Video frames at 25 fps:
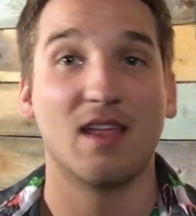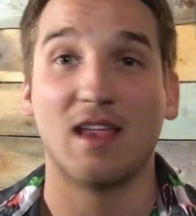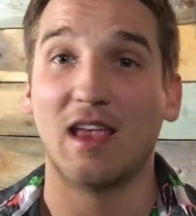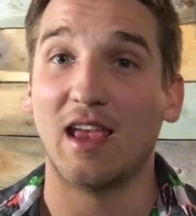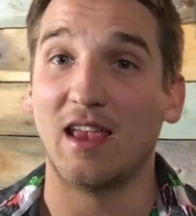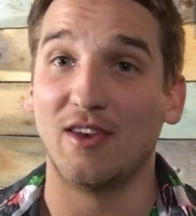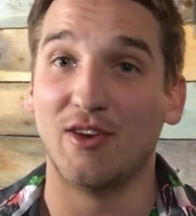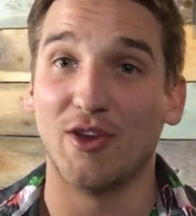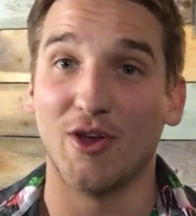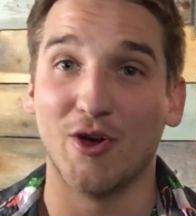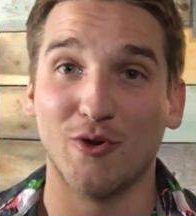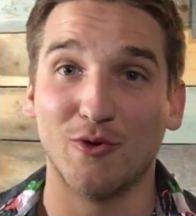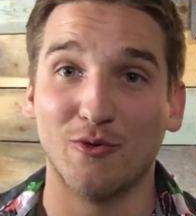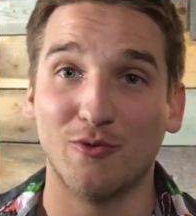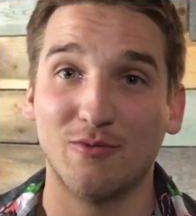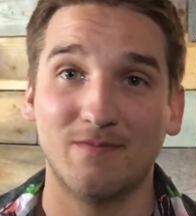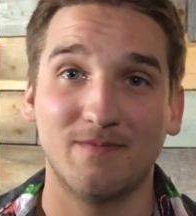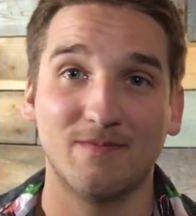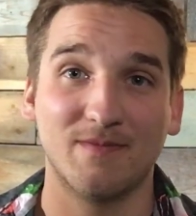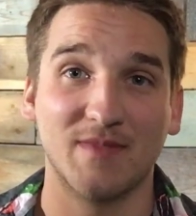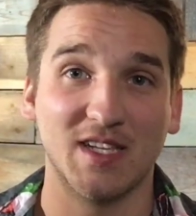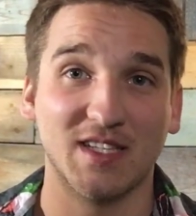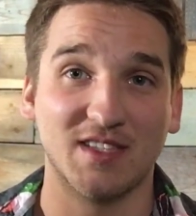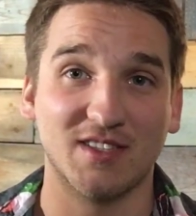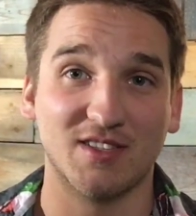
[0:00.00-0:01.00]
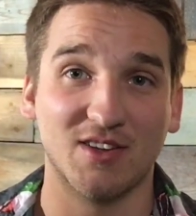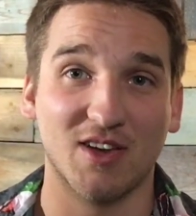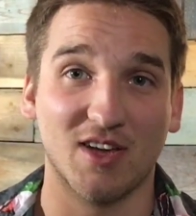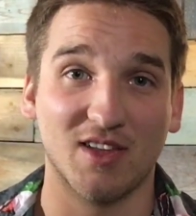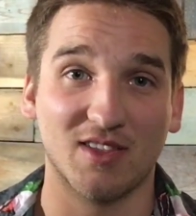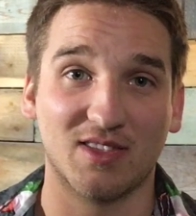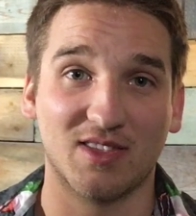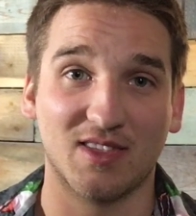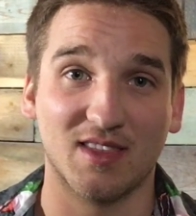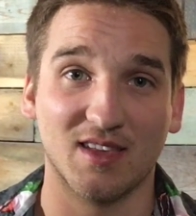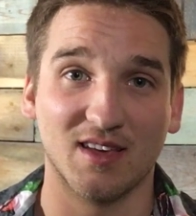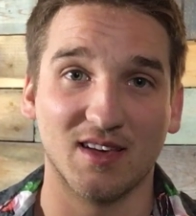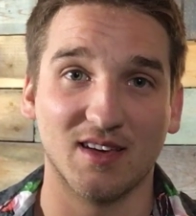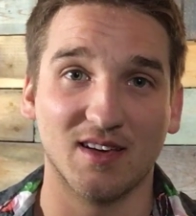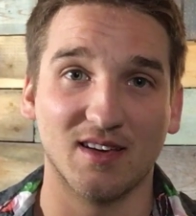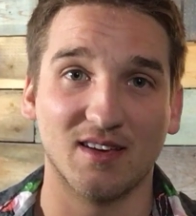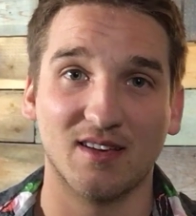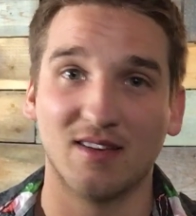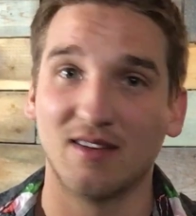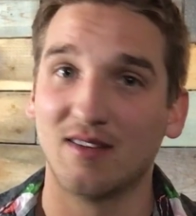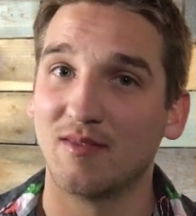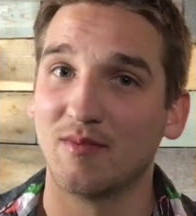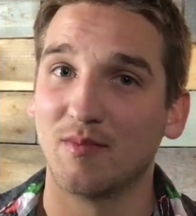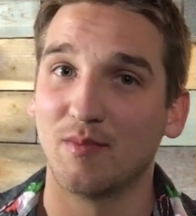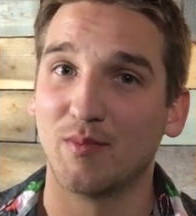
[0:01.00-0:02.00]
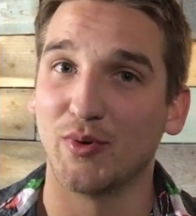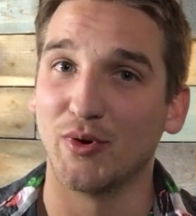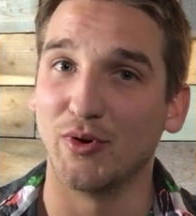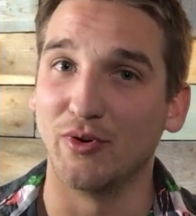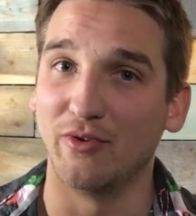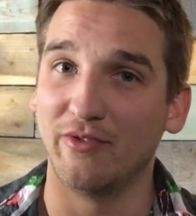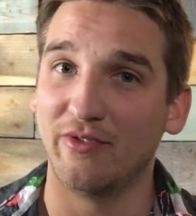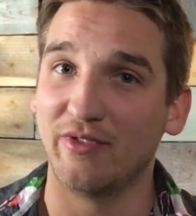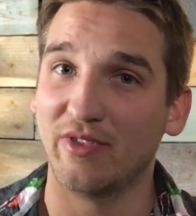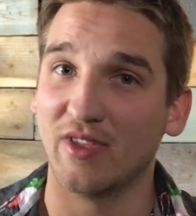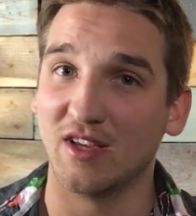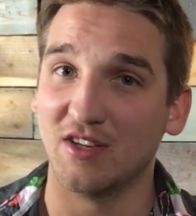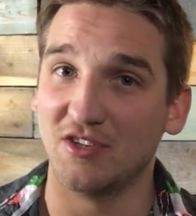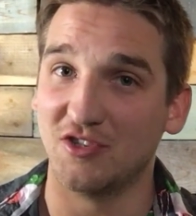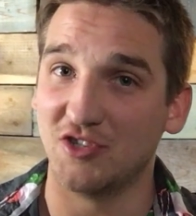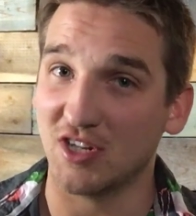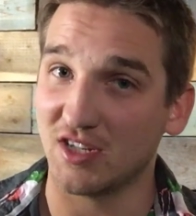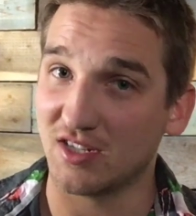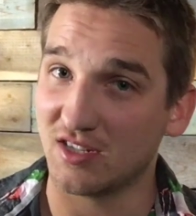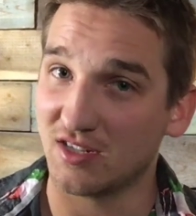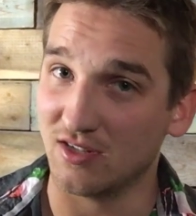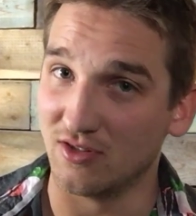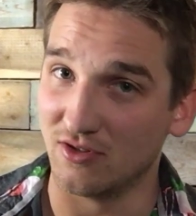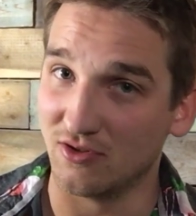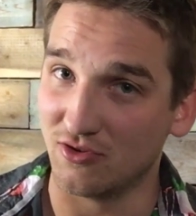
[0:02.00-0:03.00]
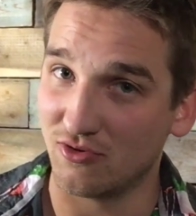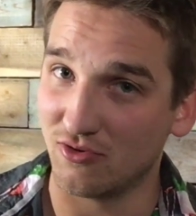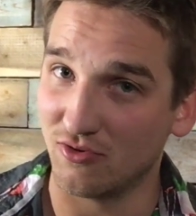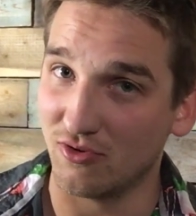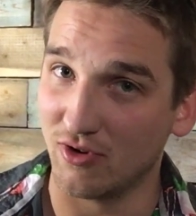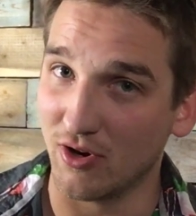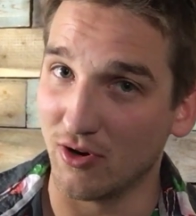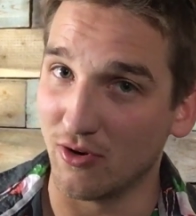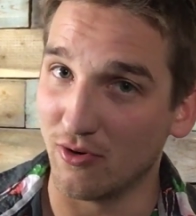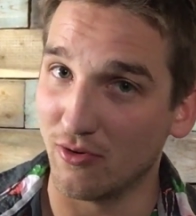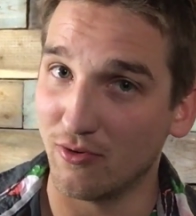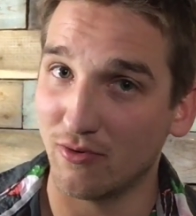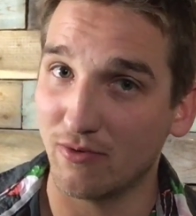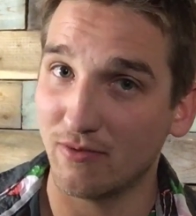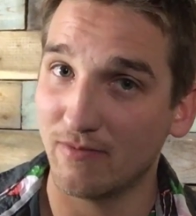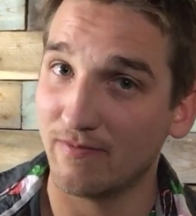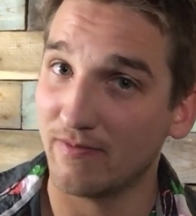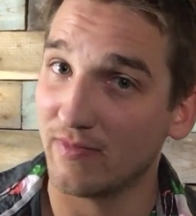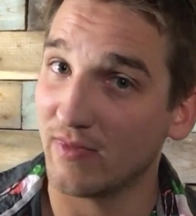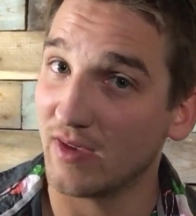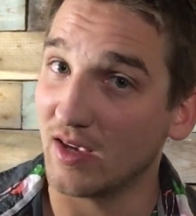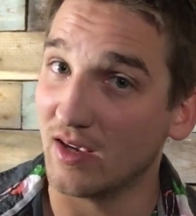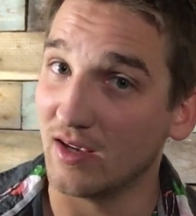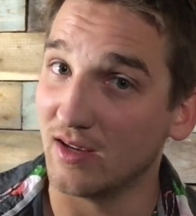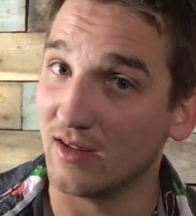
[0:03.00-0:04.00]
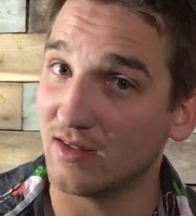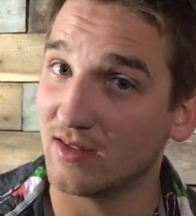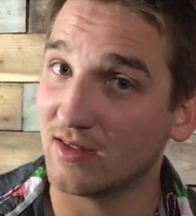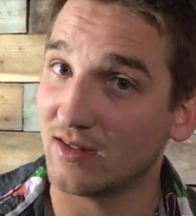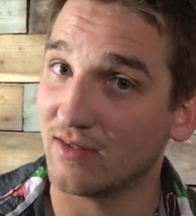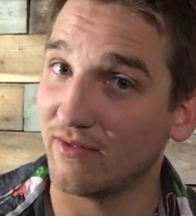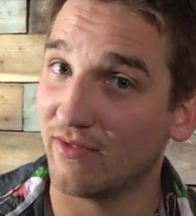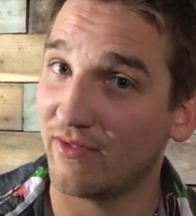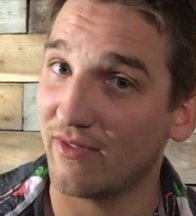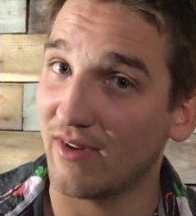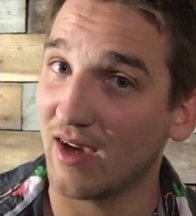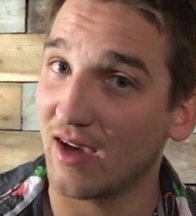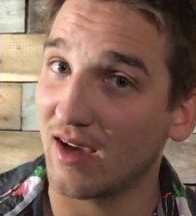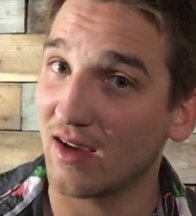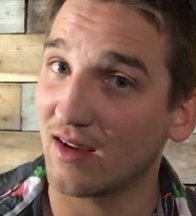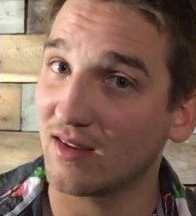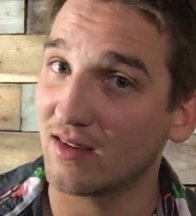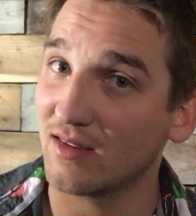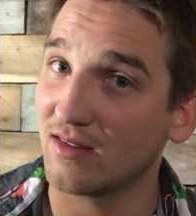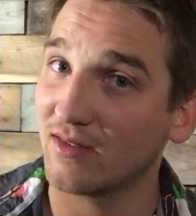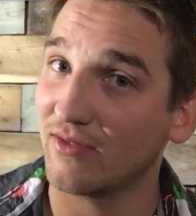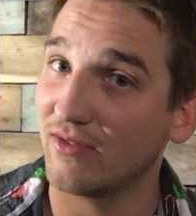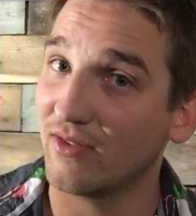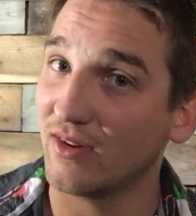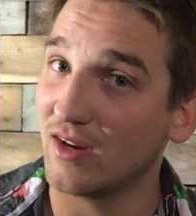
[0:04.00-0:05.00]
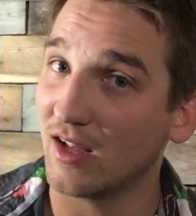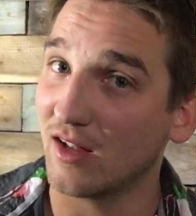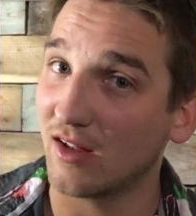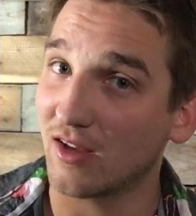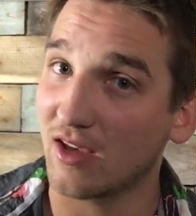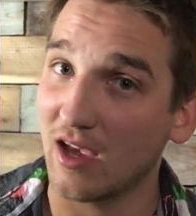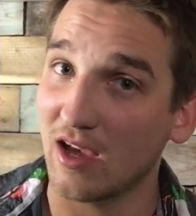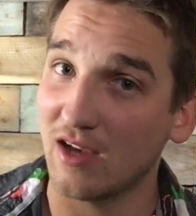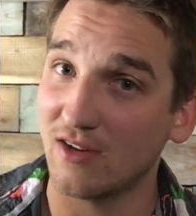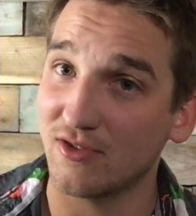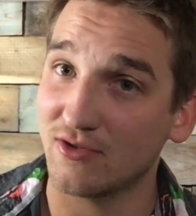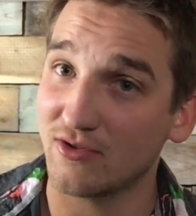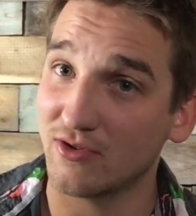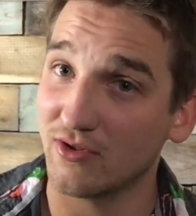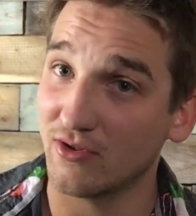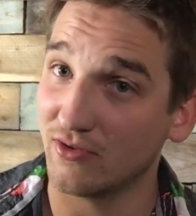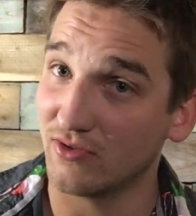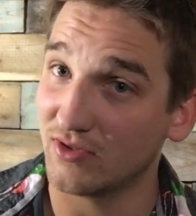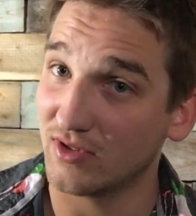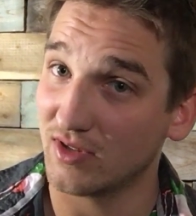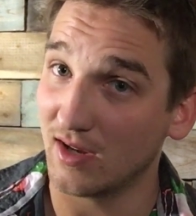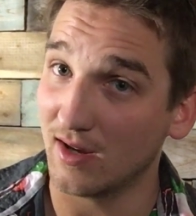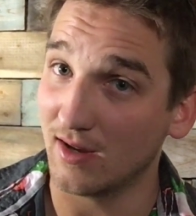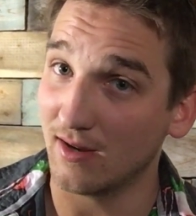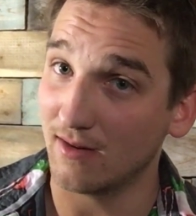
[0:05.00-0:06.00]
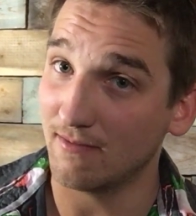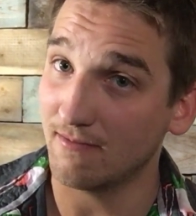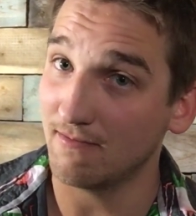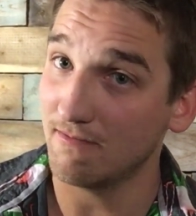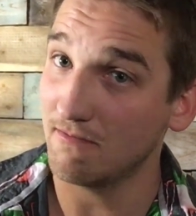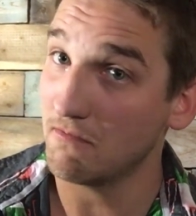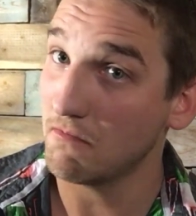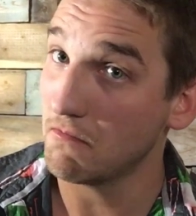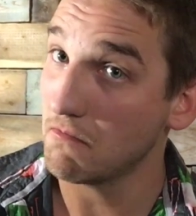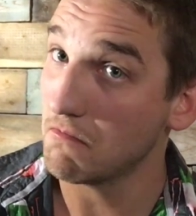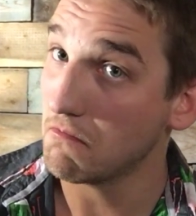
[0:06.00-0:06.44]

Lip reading: And no, it's not the proof that Justin Trudeau is in fact Fidel Castro's son.